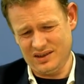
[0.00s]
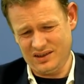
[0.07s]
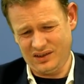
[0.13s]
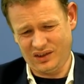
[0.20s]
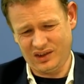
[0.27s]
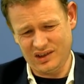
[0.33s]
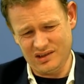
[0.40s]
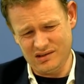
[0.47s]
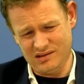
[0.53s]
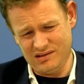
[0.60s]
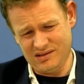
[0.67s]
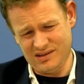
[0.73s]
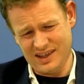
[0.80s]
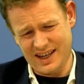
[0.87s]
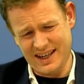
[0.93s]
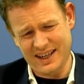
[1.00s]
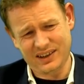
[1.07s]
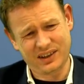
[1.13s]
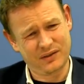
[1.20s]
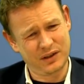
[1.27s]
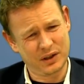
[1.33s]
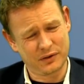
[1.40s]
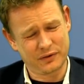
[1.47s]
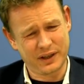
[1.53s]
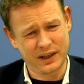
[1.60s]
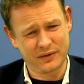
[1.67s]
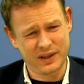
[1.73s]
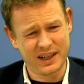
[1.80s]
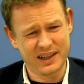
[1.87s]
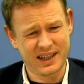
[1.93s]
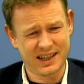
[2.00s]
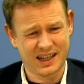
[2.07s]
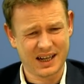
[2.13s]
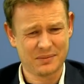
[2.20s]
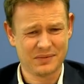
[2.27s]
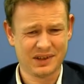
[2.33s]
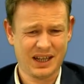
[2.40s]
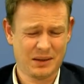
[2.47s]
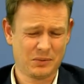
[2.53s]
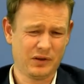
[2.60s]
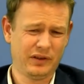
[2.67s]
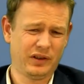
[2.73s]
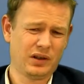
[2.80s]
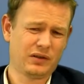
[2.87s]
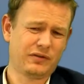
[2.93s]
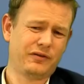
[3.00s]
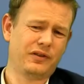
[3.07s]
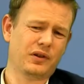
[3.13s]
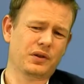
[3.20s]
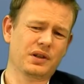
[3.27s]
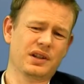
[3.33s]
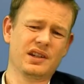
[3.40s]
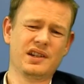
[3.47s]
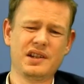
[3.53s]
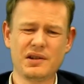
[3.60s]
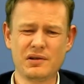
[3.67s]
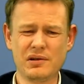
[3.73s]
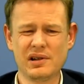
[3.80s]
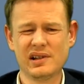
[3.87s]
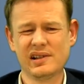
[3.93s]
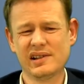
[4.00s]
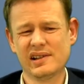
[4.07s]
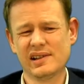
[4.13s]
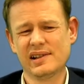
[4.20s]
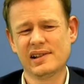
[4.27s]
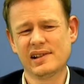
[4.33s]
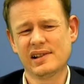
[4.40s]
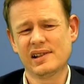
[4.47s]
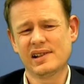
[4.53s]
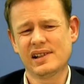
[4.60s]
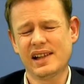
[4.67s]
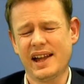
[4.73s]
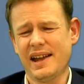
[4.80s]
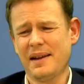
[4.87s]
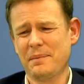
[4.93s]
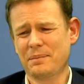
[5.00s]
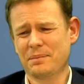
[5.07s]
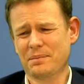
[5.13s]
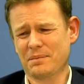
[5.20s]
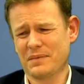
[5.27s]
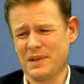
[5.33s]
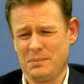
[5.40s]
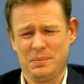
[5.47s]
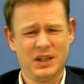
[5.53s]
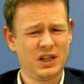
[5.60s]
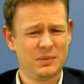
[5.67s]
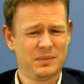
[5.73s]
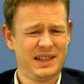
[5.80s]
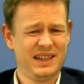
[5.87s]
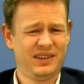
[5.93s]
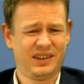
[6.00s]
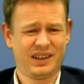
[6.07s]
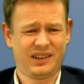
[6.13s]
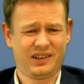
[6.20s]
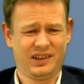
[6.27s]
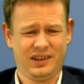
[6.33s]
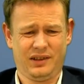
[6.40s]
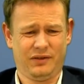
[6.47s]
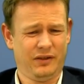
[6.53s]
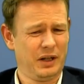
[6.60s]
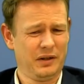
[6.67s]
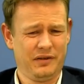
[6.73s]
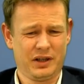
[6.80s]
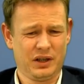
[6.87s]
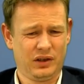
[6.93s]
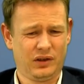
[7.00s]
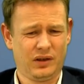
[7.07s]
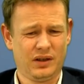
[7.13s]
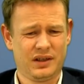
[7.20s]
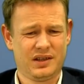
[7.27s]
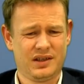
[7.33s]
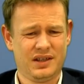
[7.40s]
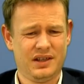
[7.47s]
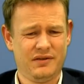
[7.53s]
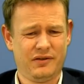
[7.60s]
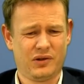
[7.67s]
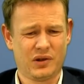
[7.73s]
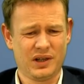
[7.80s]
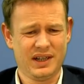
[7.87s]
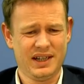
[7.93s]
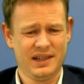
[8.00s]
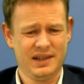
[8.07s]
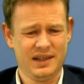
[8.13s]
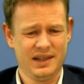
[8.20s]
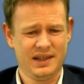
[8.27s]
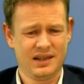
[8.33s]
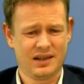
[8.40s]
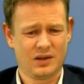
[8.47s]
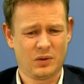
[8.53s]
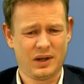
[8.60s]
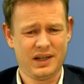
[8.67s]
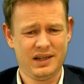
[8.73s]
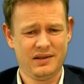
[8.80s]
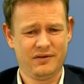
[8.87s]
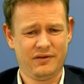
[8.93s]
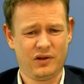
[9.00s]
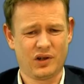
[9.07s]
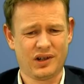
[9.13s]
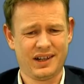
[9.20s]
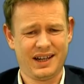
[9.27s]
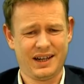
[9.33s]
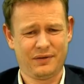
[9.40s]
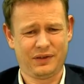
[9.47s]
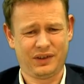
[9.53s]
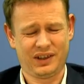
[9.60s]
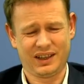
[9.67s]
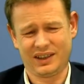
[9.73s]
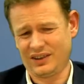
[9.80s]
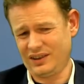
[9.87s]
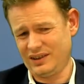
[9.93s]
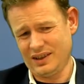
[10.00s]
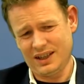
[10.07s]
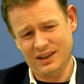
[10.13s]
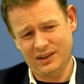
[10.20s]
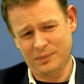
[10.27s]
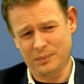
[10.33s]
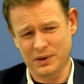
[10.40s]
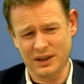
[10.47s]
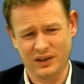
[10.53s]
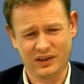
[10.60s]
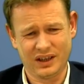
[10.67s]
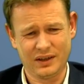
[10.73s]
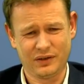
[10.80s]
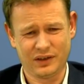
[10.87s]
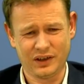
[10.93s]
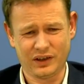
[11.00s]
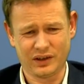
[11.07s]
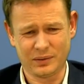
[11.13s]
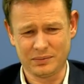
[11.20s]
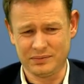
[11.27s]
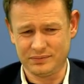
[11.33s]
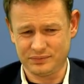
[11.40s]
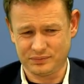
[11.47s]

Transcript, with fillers: So I guess if you're afraid of the other endgame, that move is not for you. Bishop d6 is very, very solid. d4, ed, queen d4, f6. That's a pretty safe system.